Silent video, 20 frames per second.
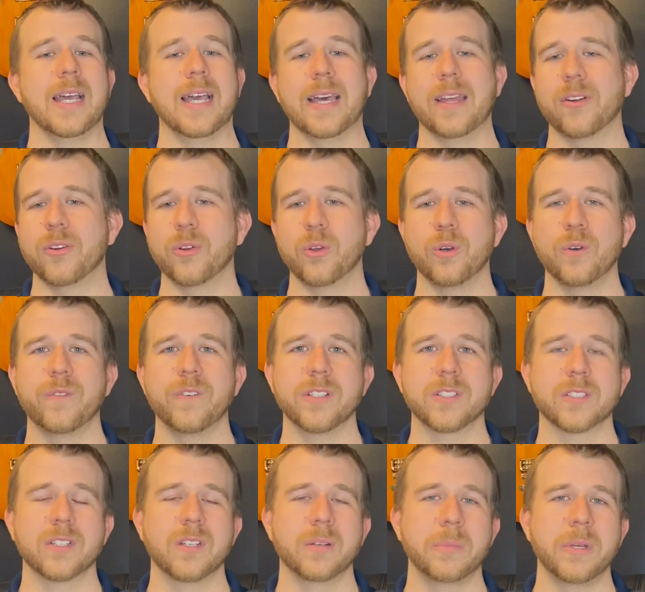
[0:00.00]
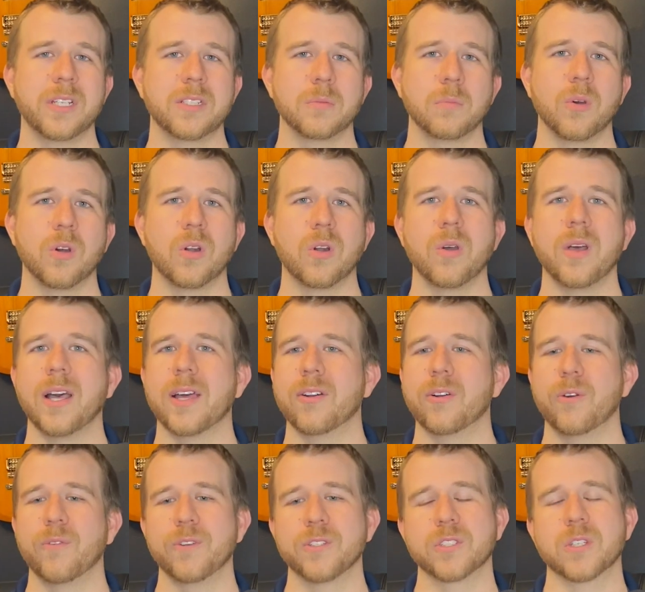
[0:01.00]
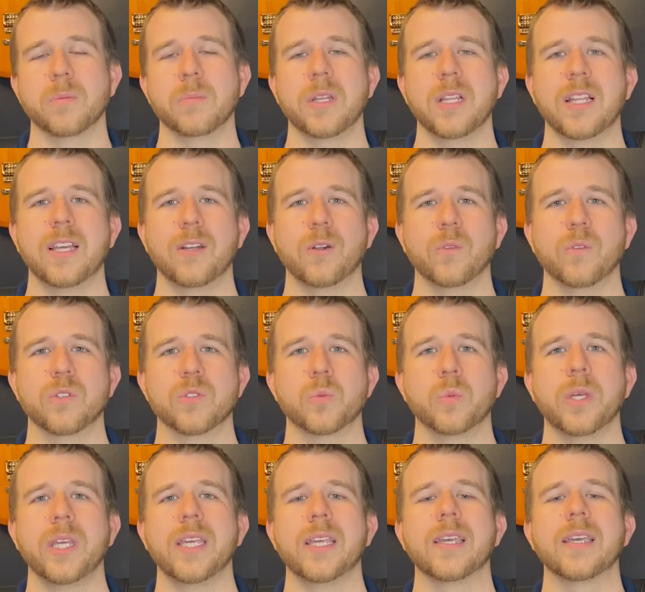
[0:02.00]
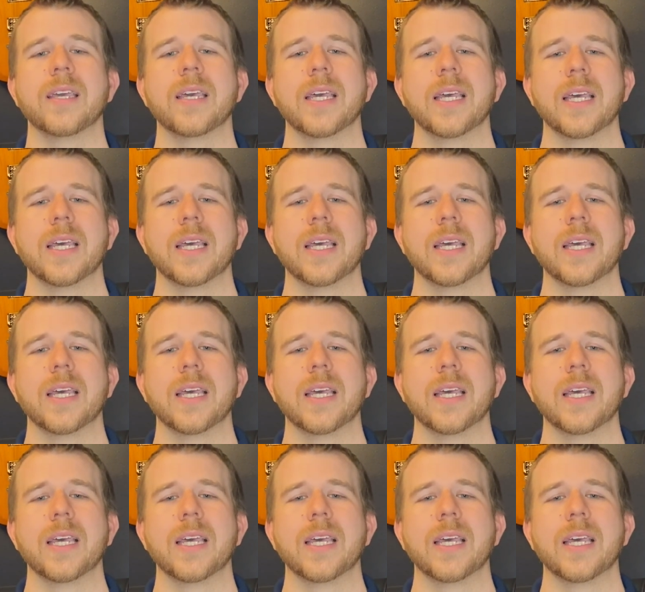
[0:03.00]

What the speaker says: I don't know if it's going to be tomorrow. I don't know if it's going to be later this week.